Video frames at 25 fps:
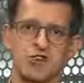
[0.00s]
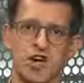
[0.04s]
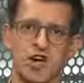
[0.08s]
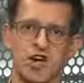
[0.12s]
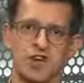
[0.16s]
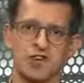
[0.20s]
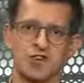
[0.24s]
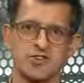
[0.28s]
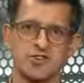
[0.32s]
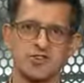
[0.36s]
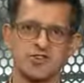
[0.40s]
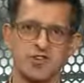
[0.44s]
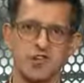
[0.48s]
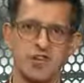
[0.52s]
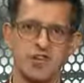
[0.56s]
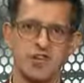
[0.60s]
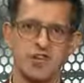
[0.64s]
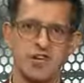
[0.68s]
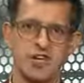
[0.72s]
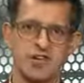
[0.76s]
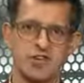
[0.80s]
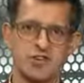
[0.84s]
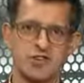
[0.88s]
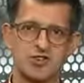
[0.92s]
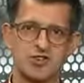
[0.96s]
are concerned?
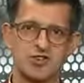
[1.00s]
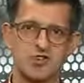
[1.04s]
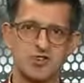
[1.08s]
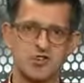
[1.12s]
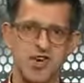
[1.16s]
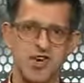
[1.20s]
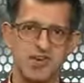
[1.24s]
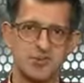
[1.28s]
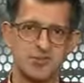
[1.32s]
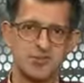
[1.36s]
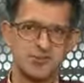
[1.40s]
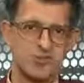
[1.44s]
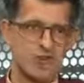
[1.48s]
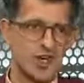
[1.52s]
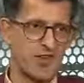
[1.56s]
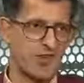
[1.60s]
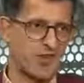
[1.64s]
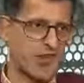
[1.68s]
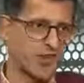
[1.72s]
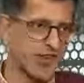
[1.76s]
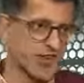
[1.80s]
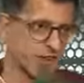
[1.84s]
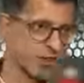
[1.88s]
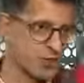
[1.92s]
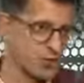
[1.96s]
Just time to say
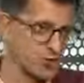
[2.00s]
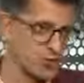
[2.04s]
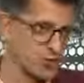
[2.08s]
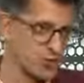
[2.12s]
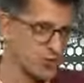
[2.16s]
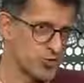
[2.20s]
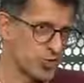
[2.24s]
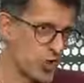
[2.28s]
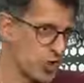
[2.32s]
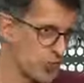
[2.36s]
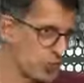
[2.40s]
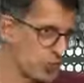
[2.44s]
thank you to Joy